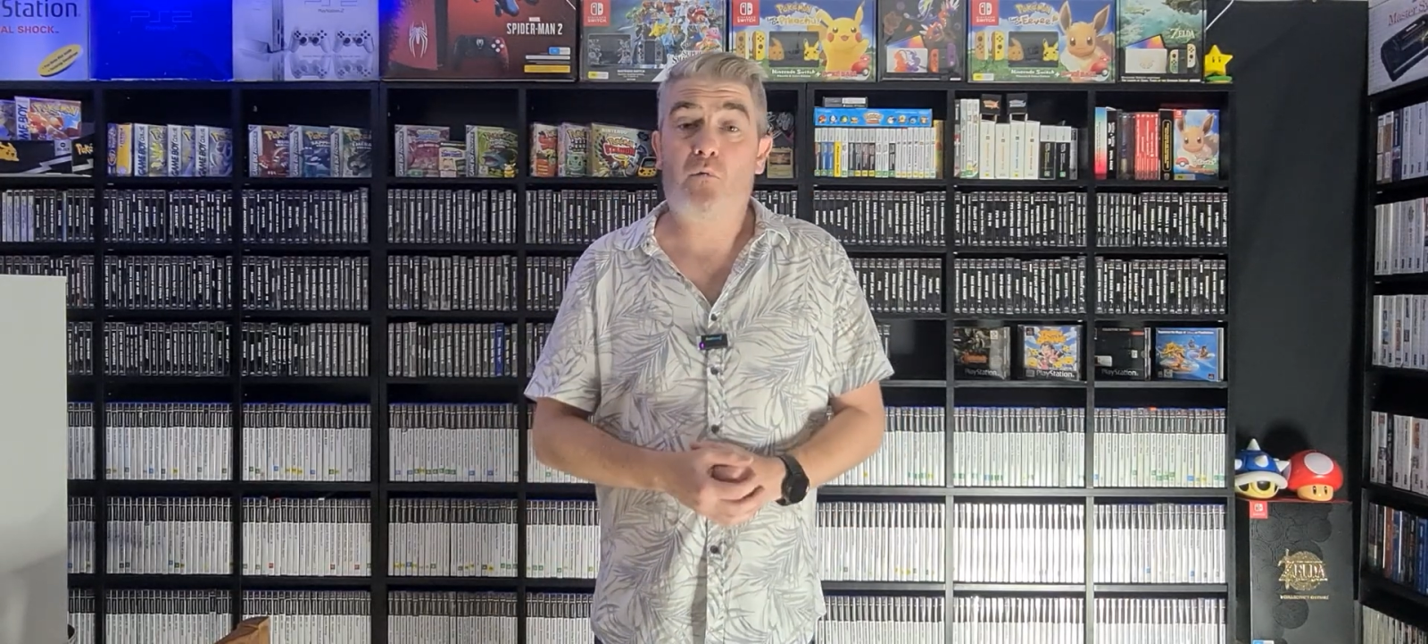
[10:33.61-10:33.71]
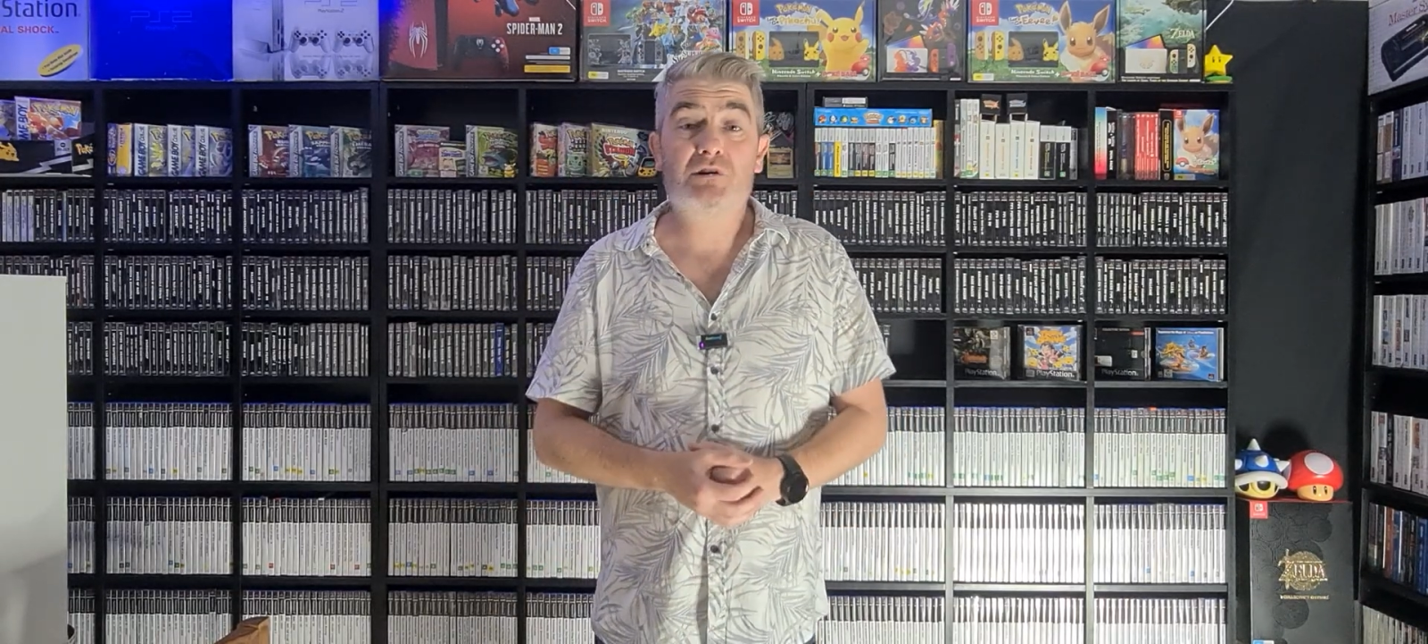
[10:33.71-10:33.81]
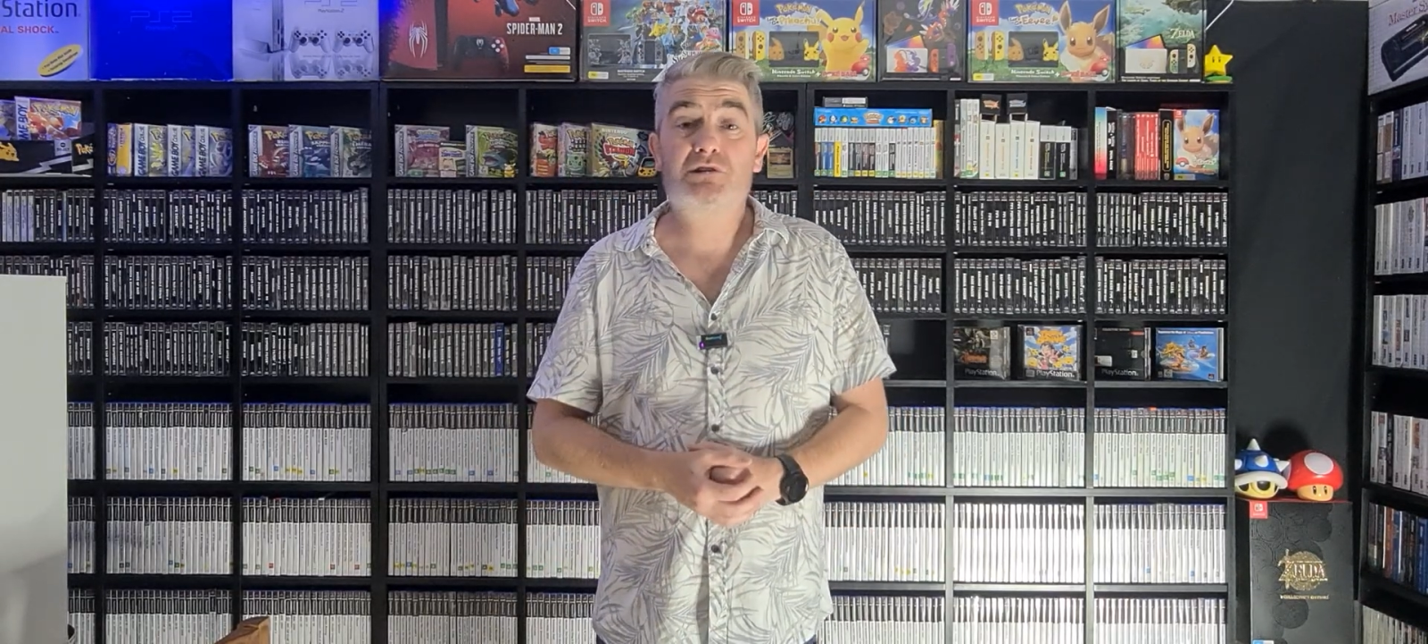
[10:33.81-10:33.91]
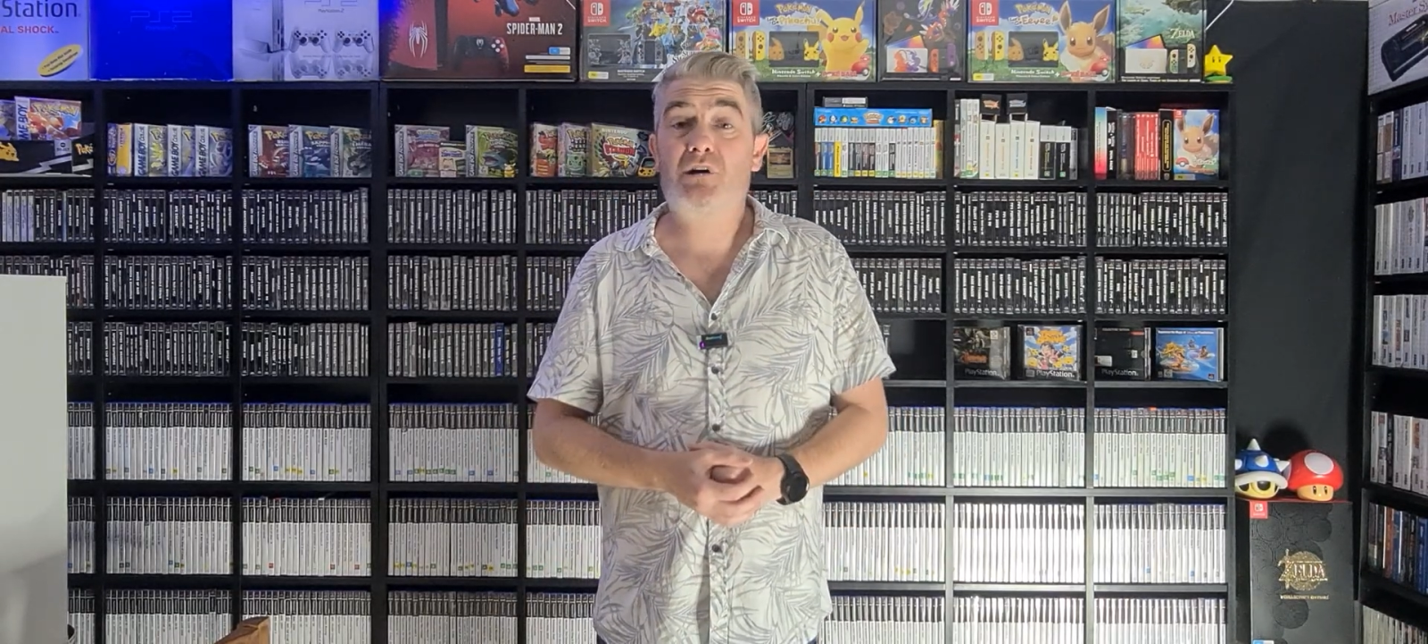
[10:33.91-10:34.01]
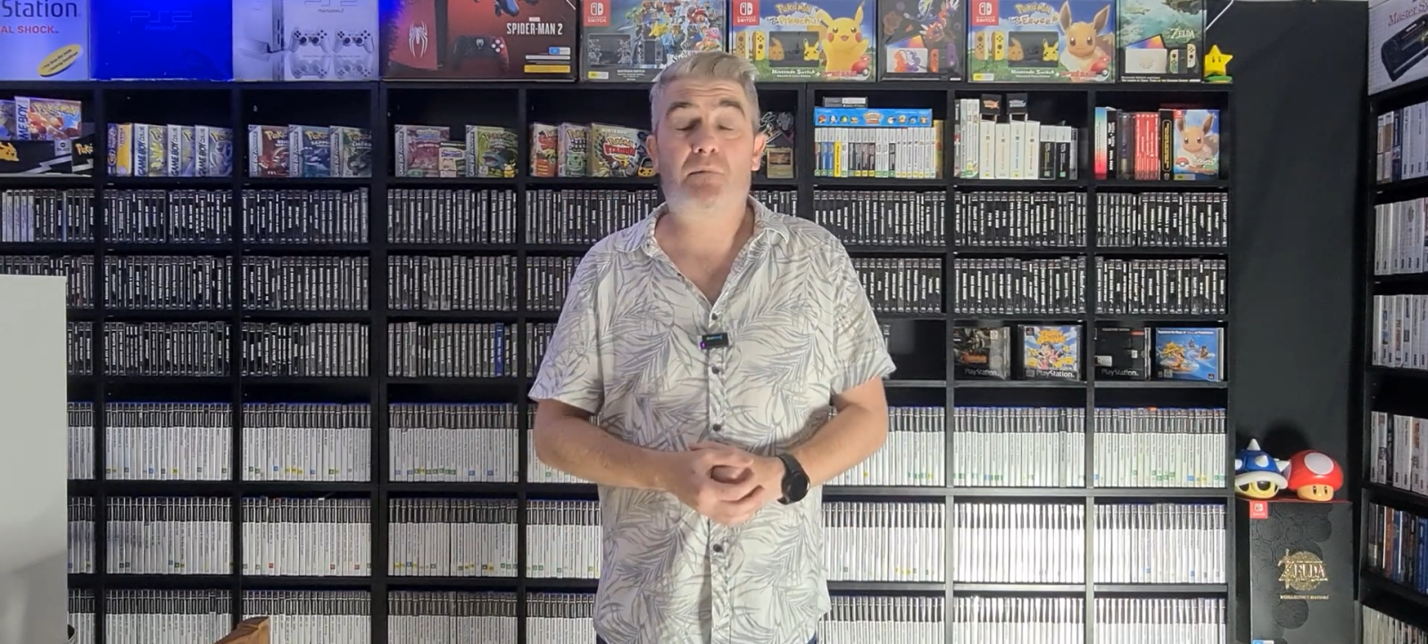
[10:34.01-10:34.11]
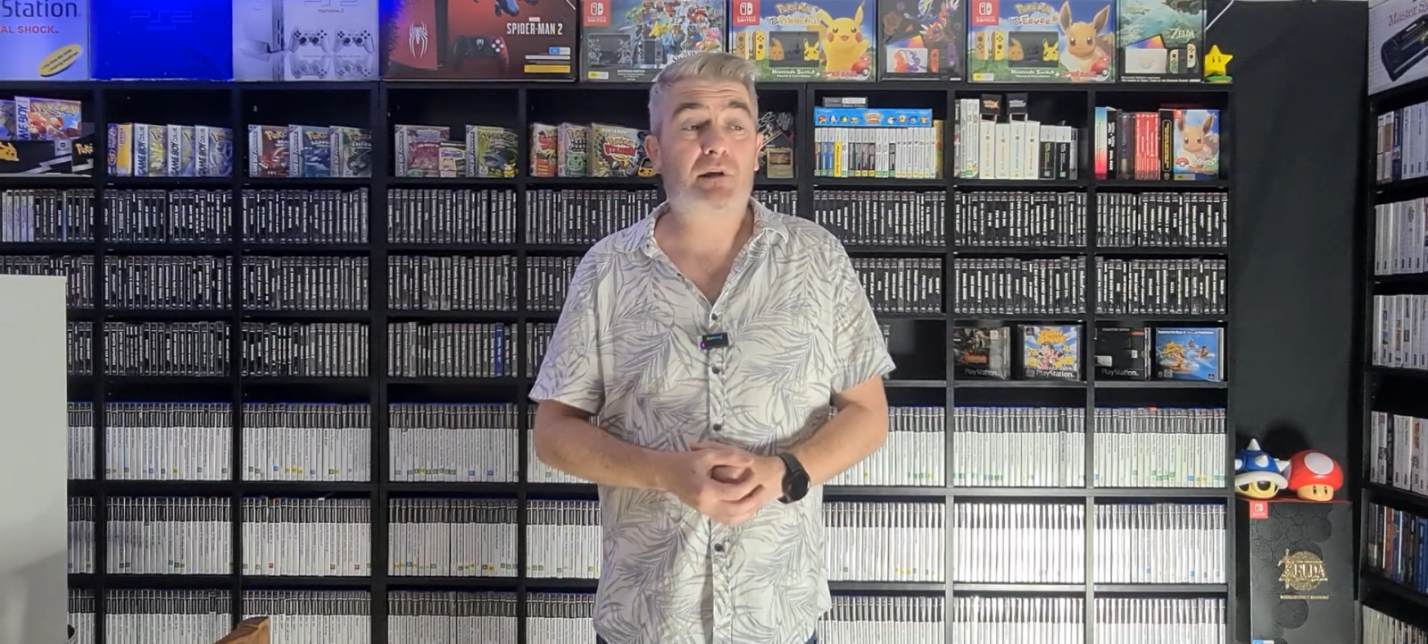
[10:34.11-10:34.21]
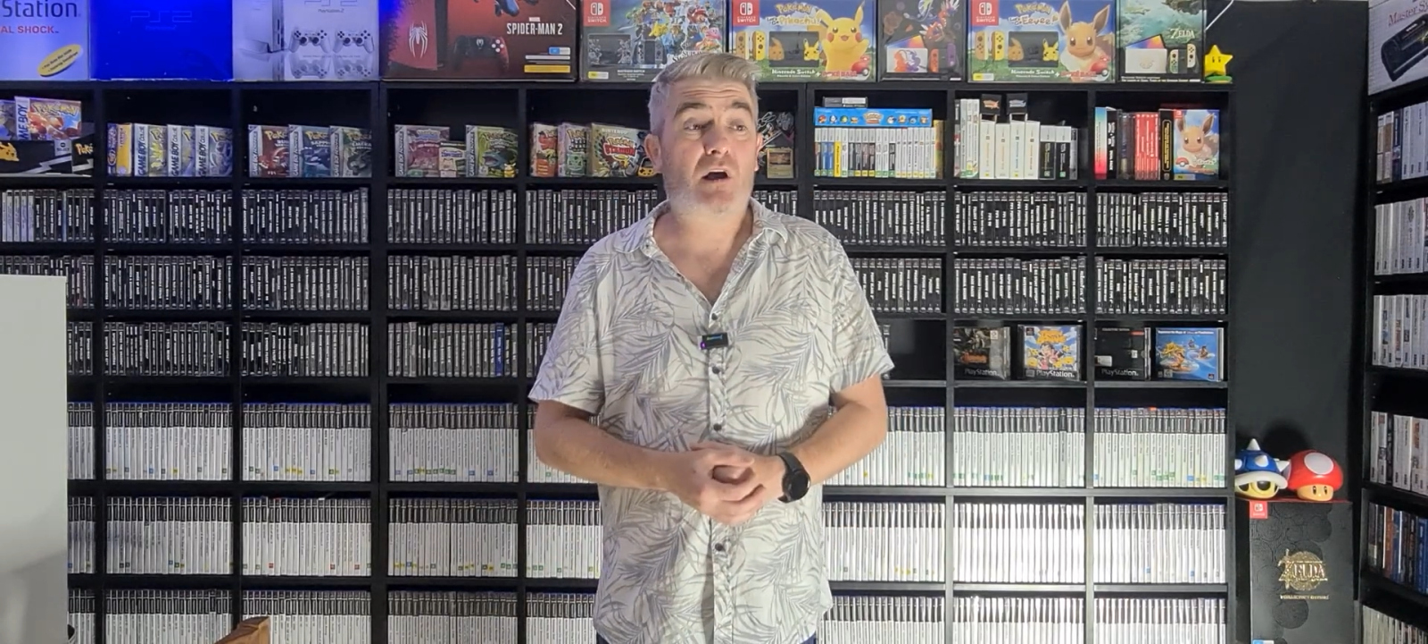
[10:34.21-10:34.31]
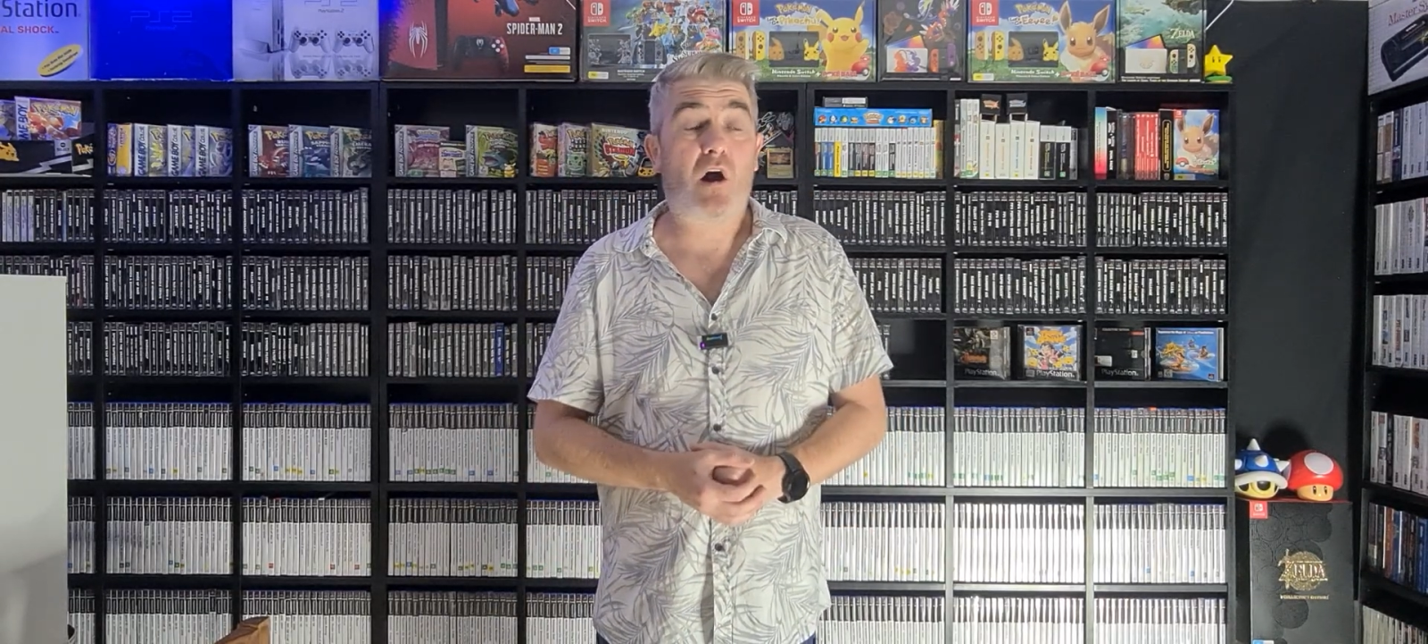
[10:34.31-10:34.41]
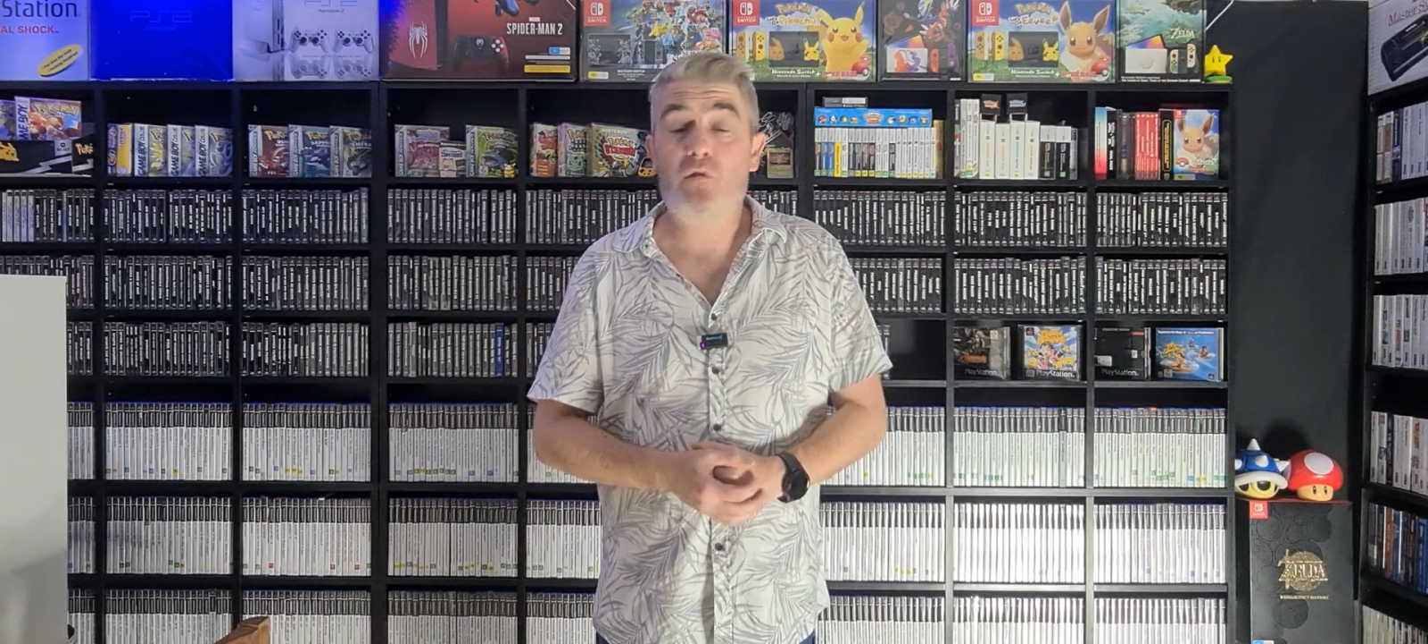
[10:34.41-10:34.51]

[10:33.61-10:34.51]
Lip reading: wish you, I mean,